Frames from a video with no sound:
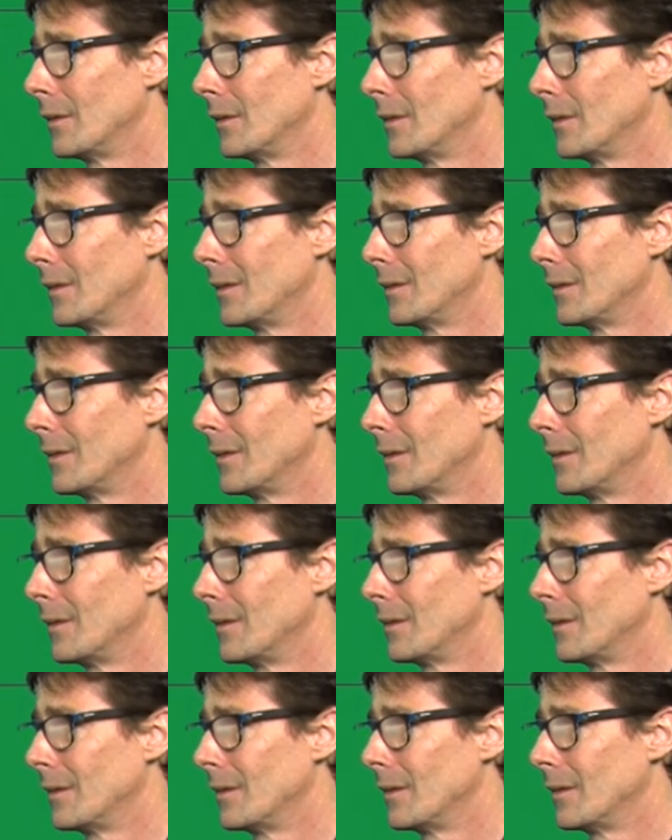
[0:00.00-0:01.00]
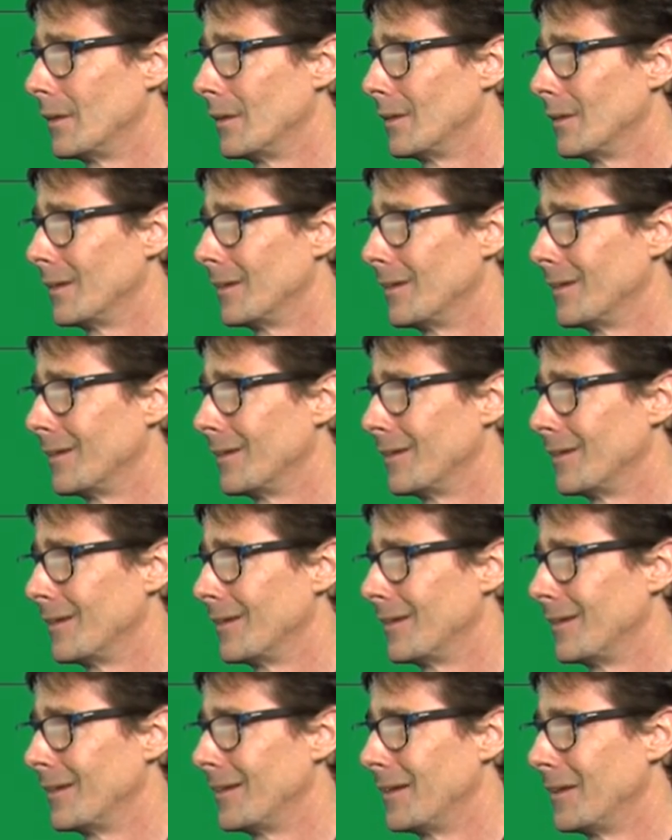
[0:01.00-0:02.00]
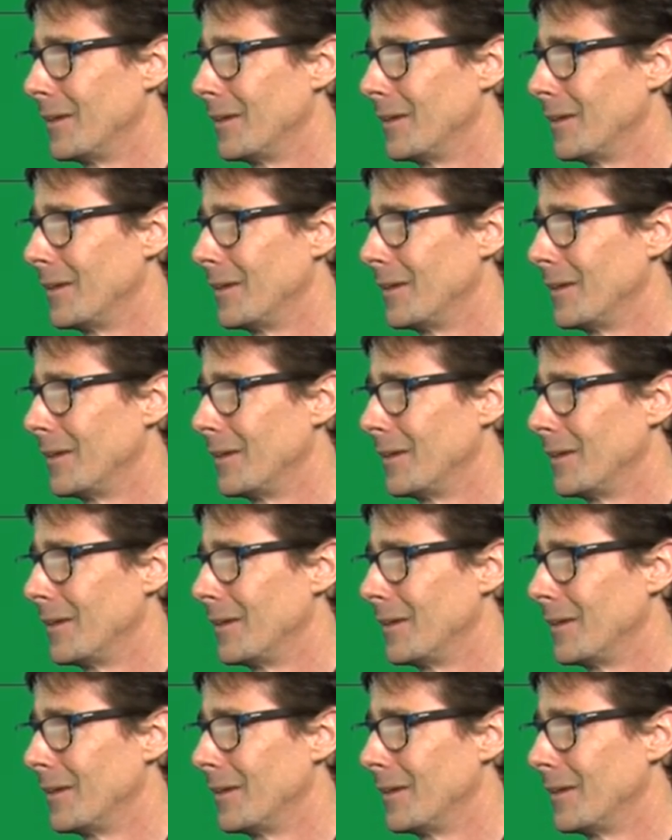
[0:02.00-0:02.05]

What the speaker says: No words are spoken by the person on screen.